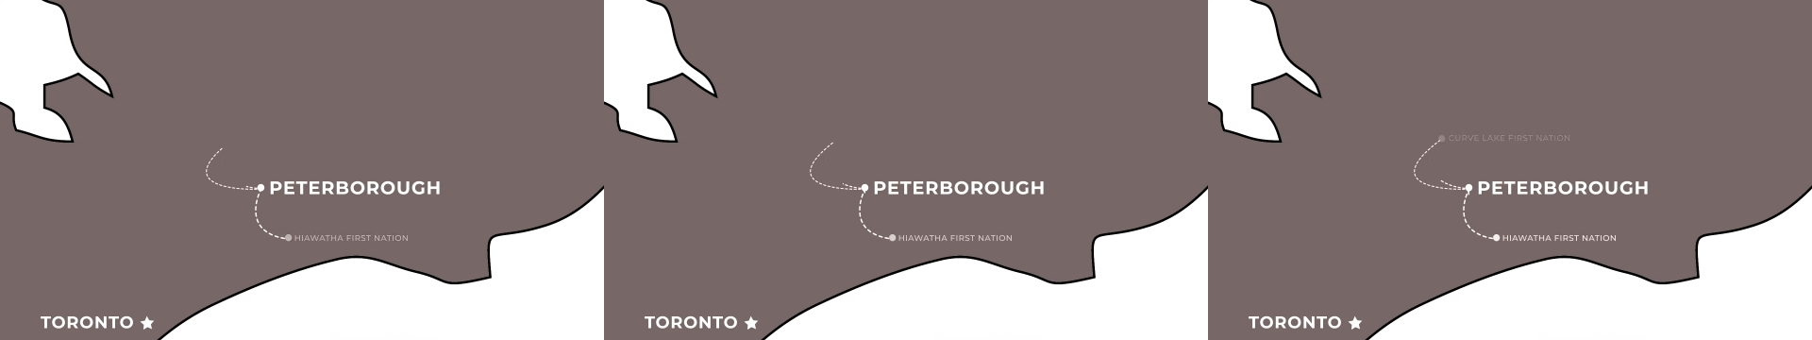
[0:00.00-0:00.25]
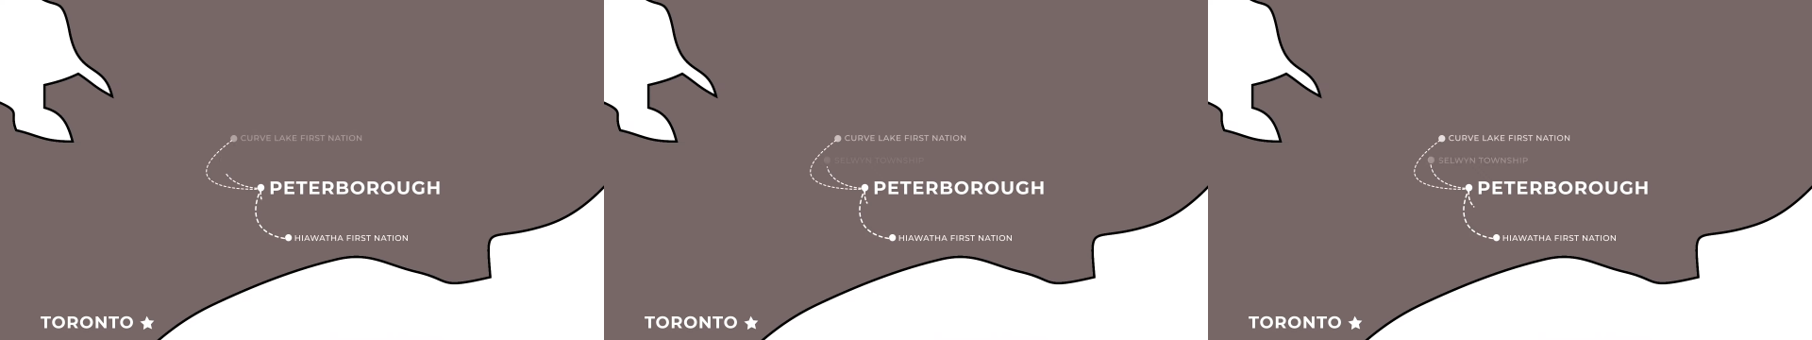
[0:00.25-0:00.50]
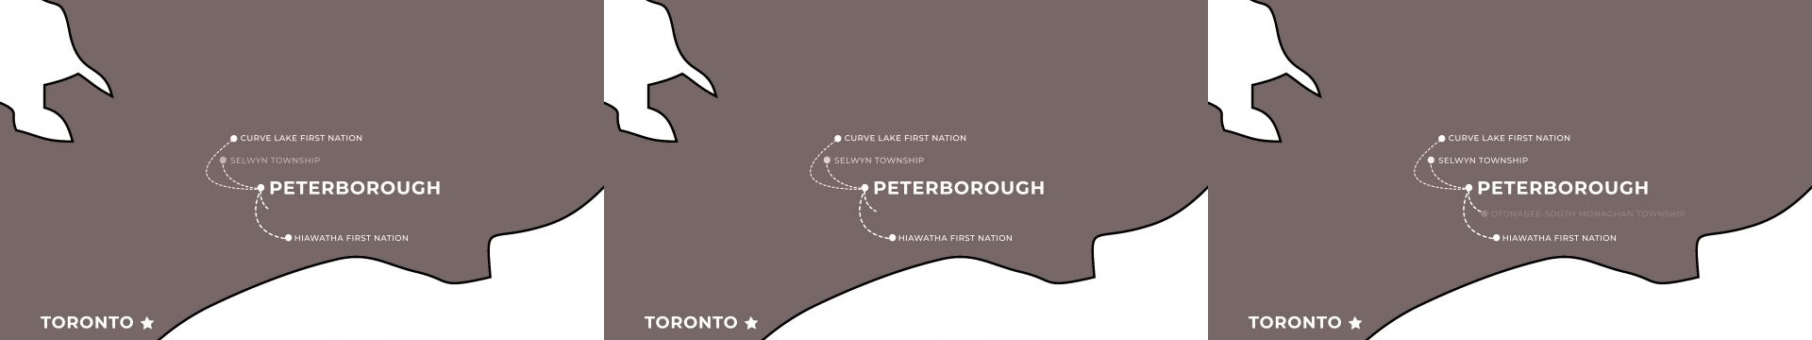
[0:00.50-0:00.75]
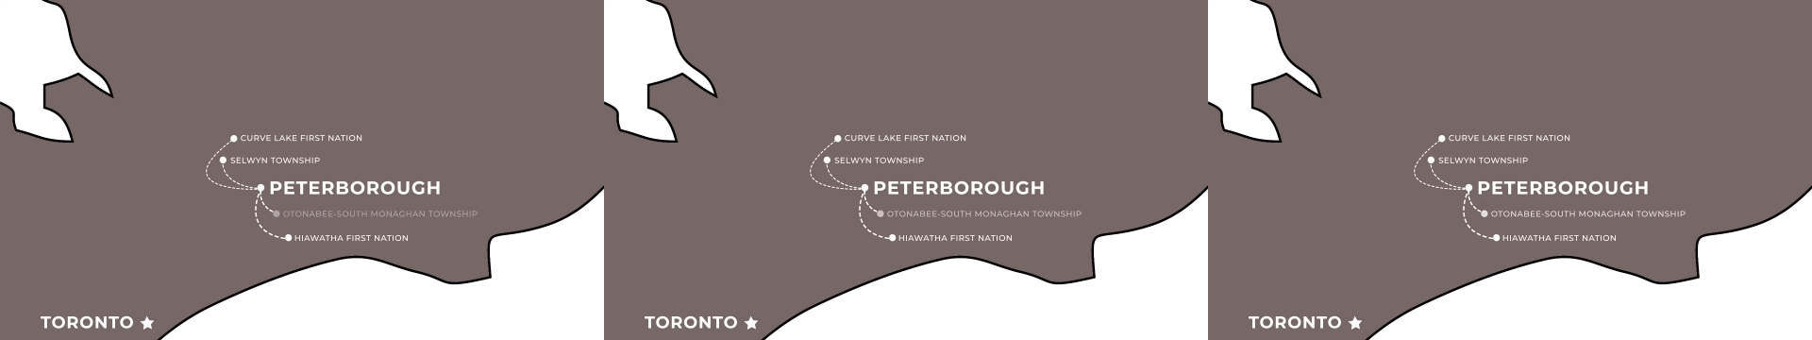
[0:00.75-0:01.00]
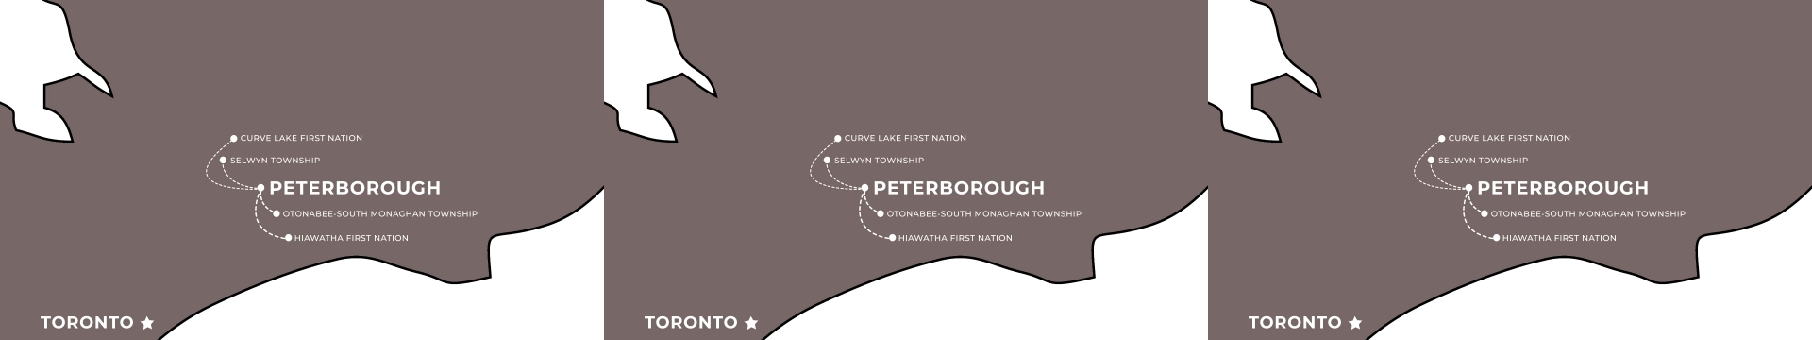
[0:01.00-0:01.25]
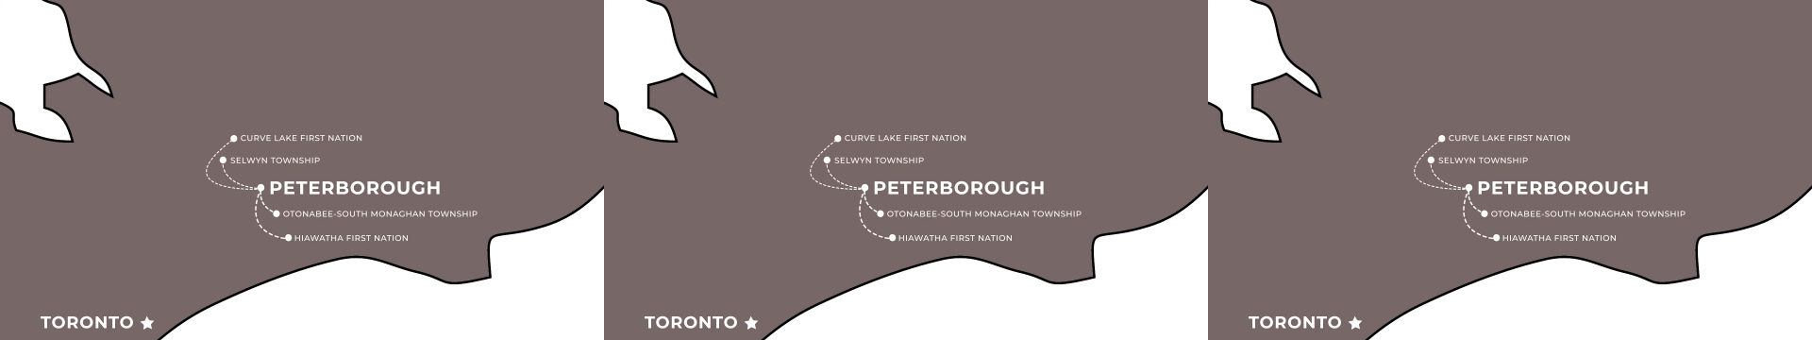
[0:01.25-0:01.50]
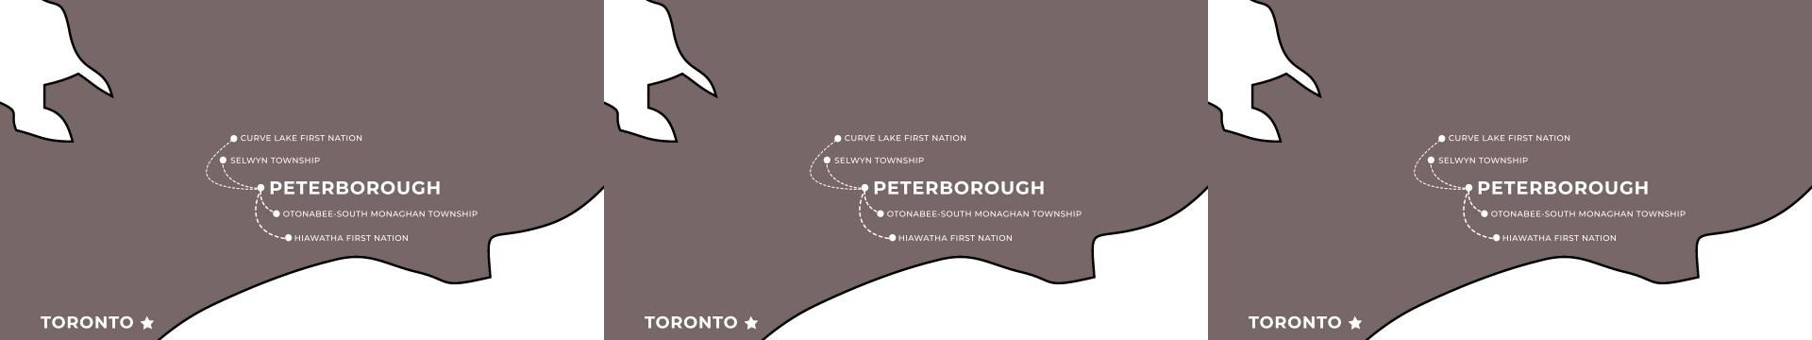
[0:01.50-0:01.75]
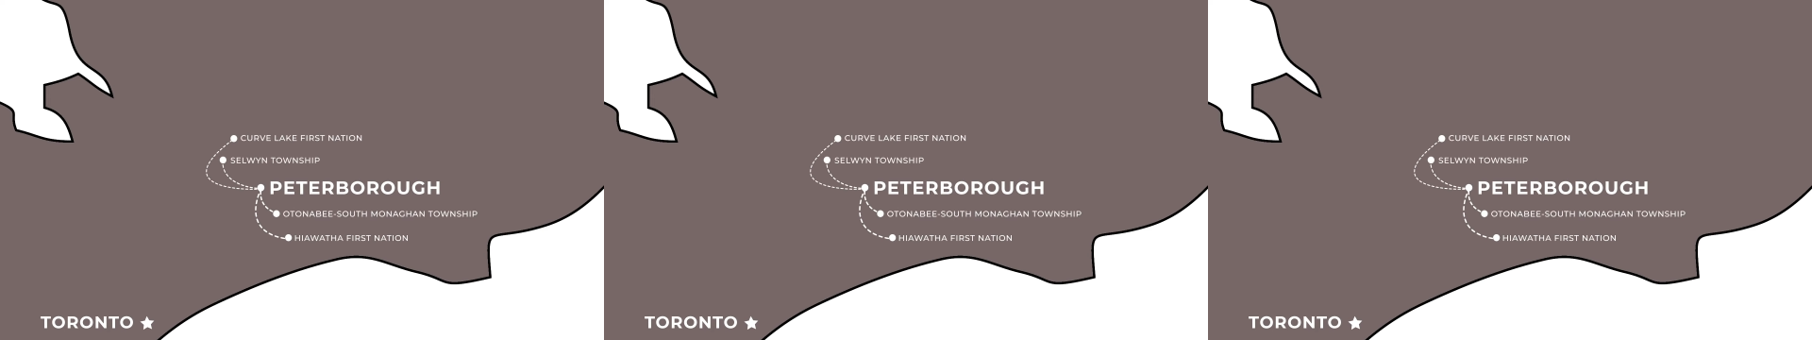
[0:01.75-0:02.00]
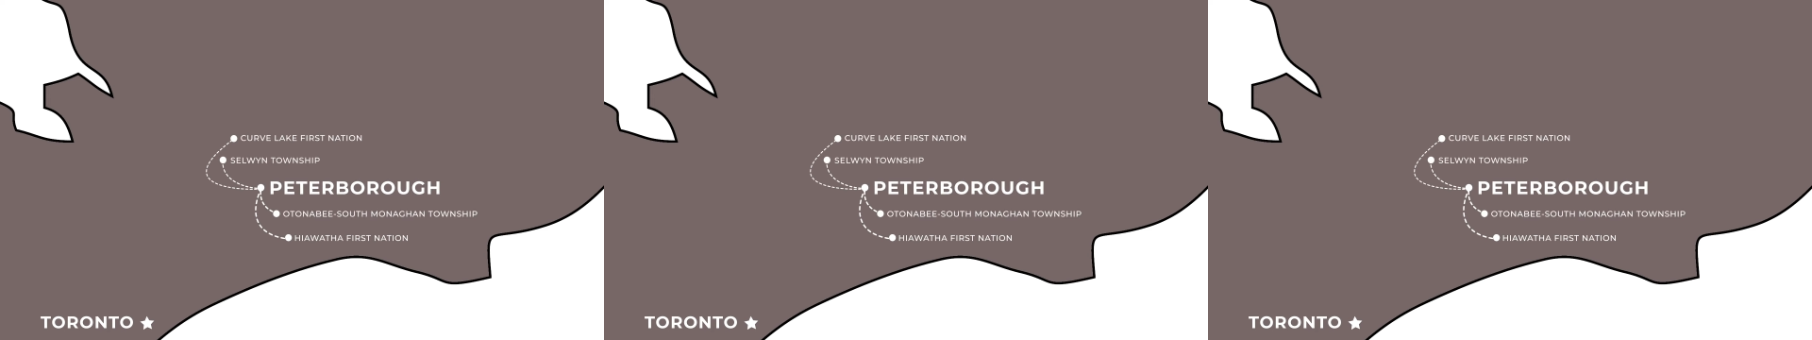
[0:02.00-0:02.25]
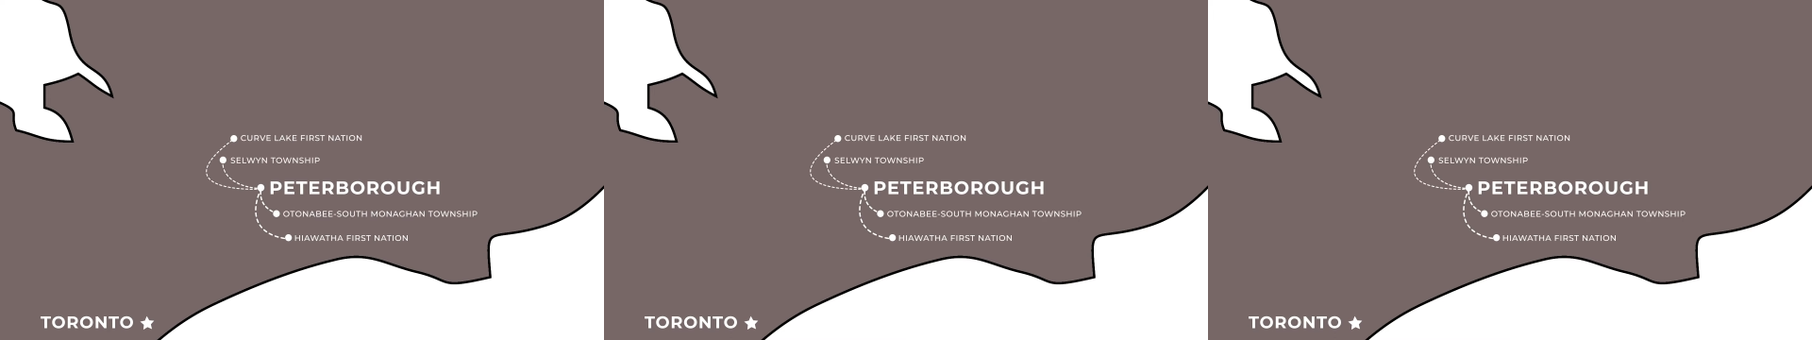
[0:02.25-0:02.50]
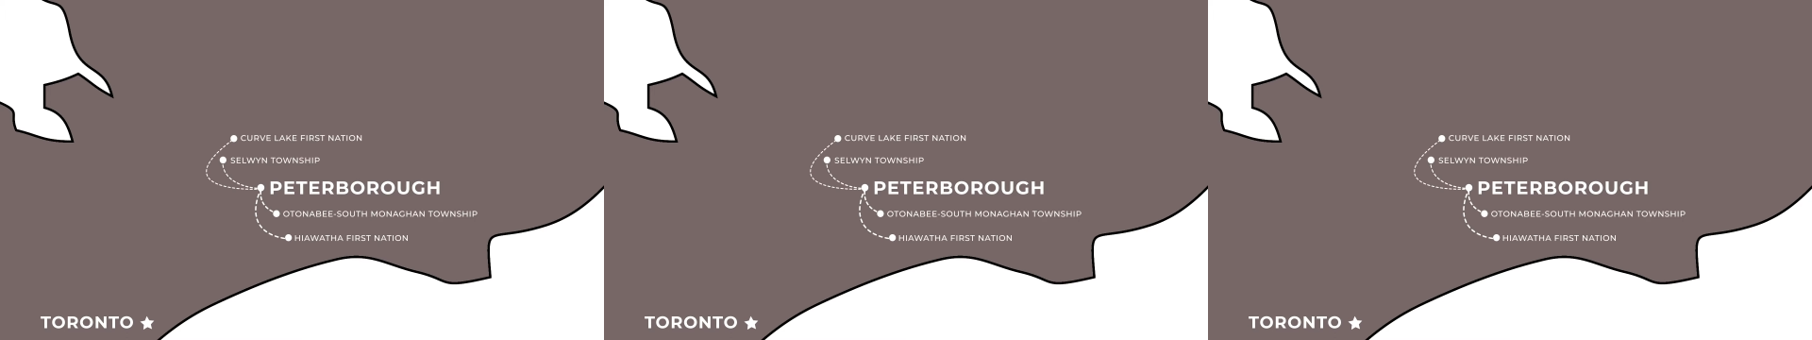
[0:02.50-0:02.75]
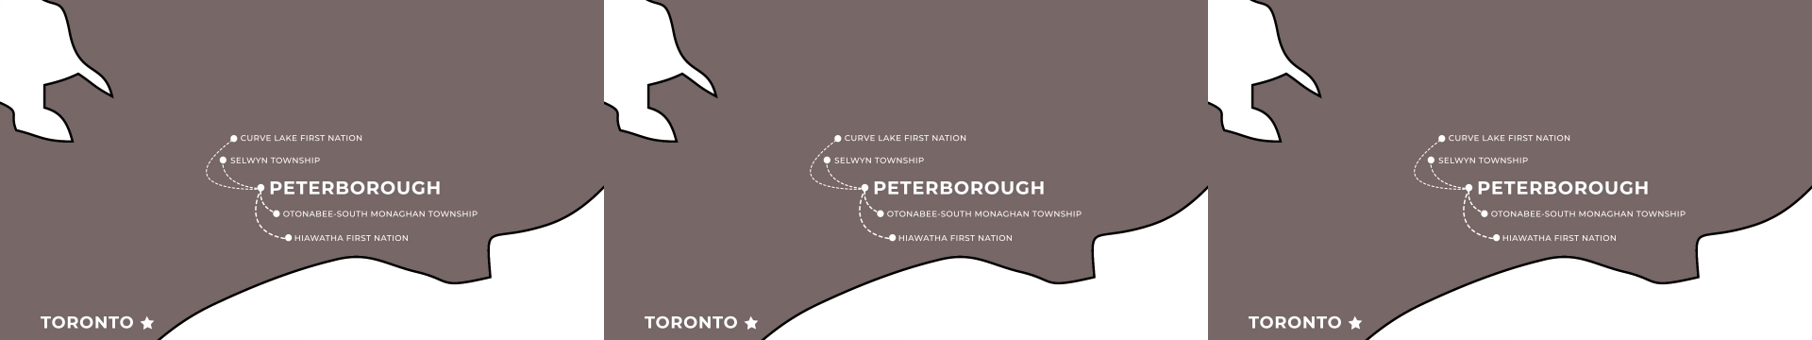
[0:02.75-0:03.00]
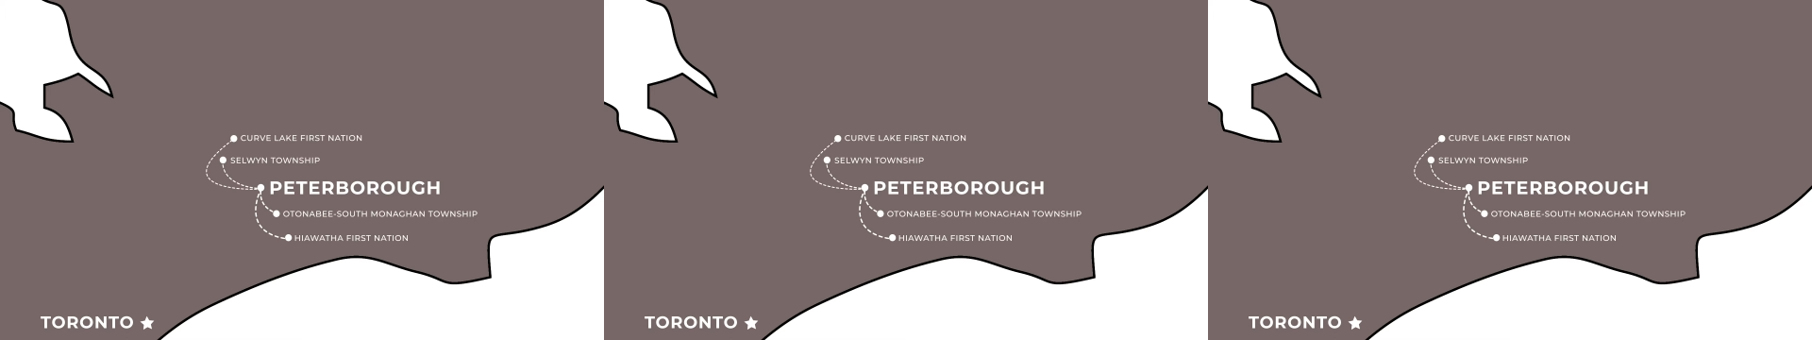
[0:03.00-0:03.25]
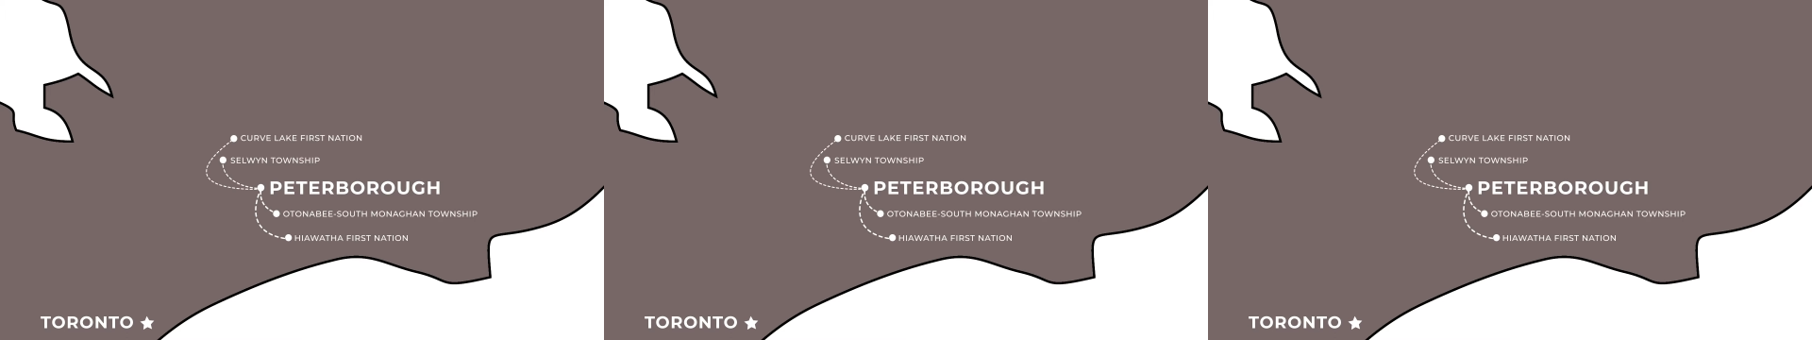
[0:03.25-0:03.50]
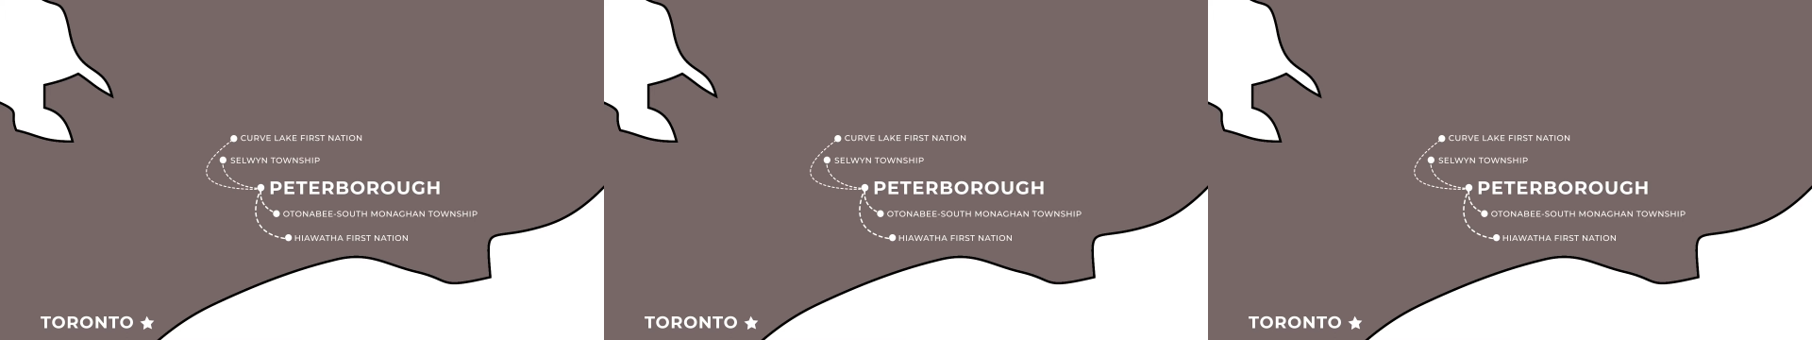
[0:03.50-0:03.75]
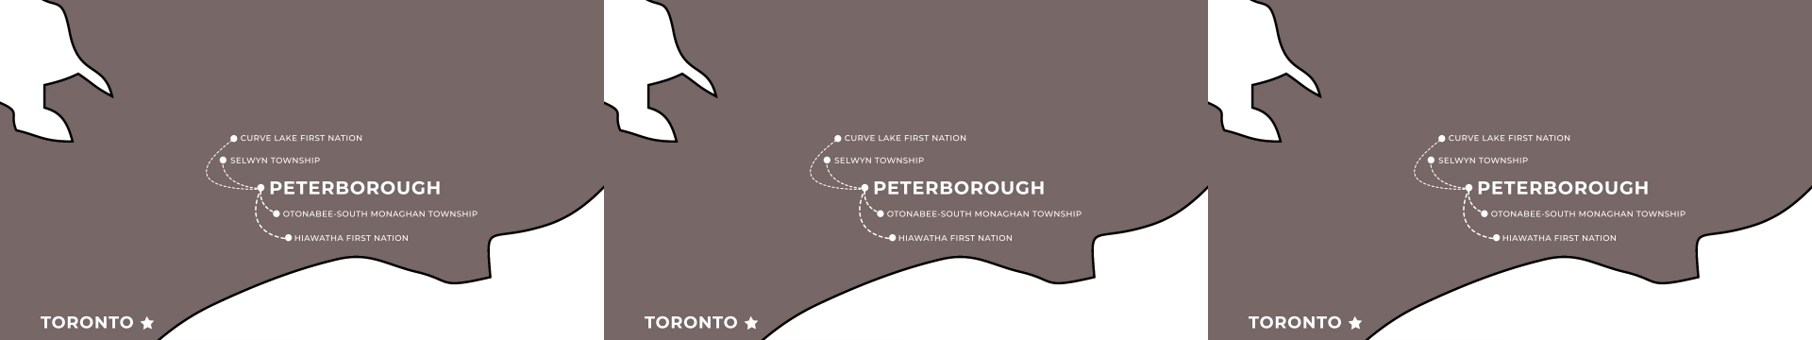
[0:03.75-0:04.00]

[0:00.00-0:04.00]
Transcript: (no speaker visible)